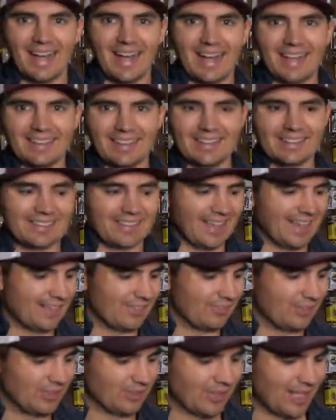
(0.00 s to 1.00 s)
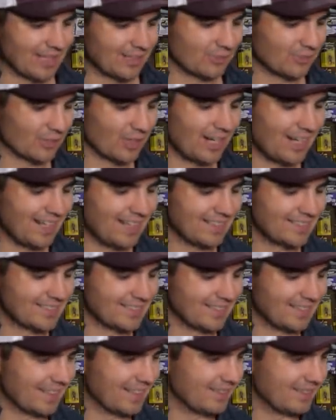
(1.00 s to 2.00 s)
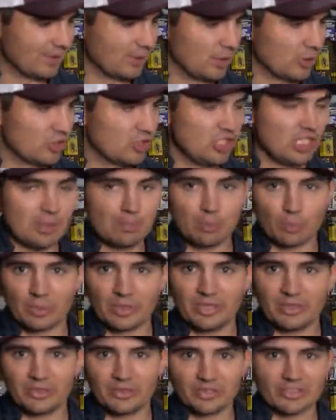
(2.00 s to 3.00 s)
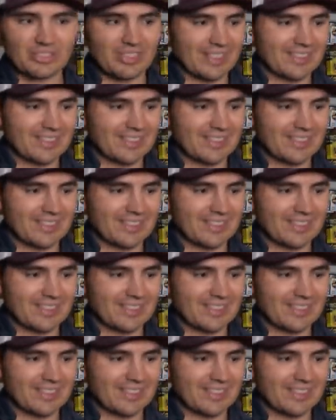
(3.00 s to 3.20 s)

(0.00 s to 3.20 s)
I like to have a lot of rods and then cheap reels.